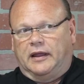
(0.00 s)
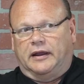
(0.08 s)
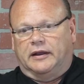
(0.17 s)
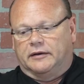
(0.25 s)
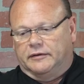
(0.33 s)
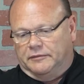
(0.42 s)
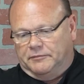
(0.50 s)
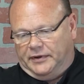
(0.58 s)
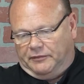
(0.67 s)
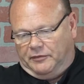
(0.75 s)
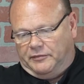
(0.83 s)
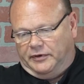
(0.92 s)
And
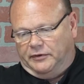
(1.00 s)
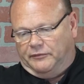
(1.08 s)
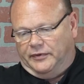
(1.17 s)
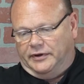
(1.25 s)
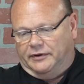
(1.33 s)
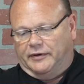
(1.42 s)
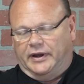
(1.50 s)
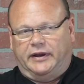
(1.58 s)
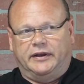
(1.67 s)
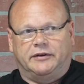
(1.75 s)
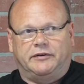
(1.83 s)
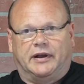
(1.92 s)
but when you when you
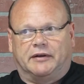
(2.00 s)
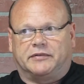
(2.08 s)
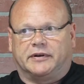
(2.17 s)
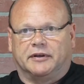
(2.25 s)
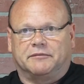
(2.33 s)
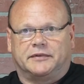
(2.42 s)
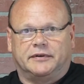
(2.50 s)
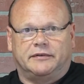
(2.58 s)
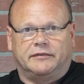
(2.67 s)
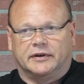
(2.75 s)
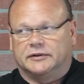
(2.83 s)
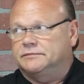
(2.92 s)
weigh in, you have to come to
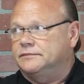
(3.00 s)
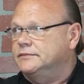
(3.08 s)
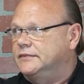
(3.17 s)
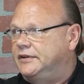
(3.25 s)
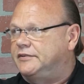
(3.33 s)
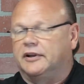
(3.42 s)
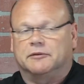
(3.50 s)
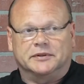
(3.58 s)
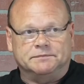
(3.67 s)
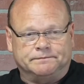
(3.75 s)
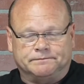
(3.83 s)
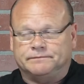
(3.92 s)
uh, East
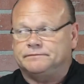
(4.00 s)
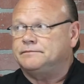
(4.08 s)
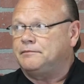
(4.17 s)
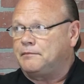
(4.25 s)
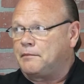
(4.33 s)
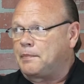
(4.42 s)
Dublin. Mm-hmm.